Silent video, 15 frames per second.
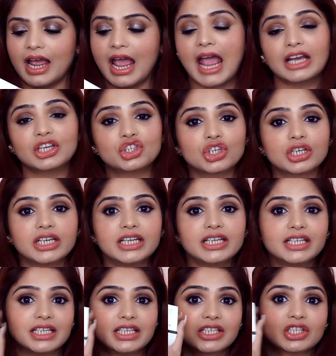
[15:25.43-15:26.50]

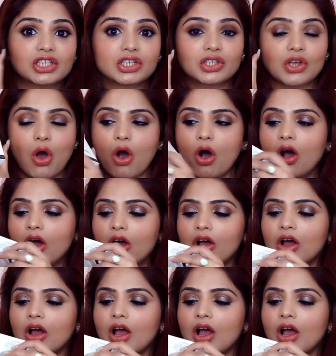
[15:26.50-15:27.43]
actually saw,